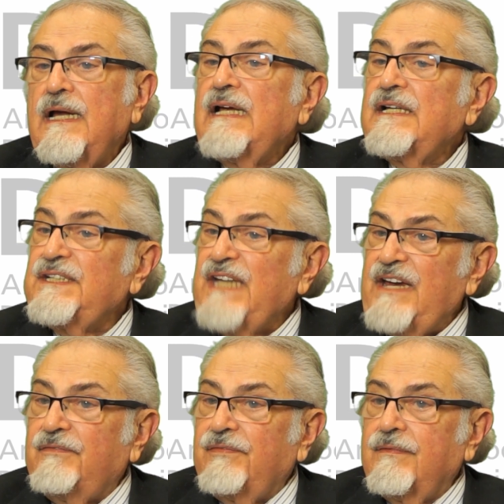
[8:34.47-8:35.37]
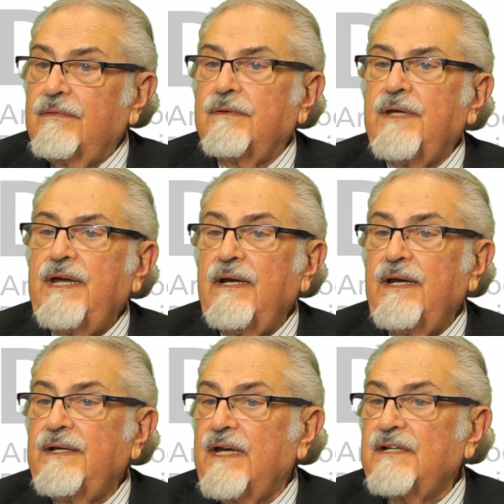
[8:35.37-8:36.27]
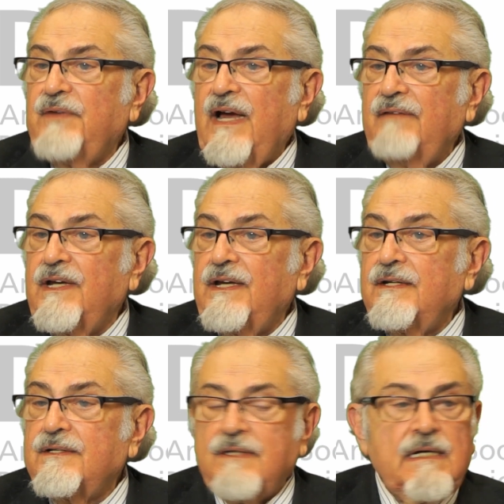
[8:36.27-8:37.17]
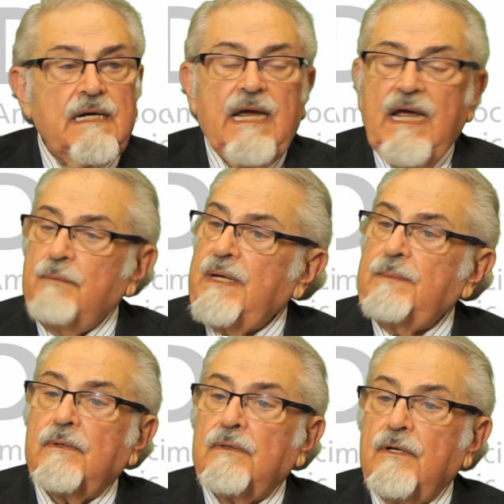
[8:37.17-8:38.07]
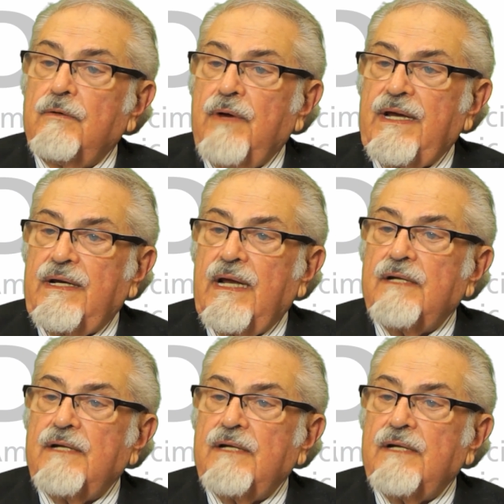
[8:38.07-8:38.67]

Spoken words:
Safe. The healing takes 5 days, and people look great.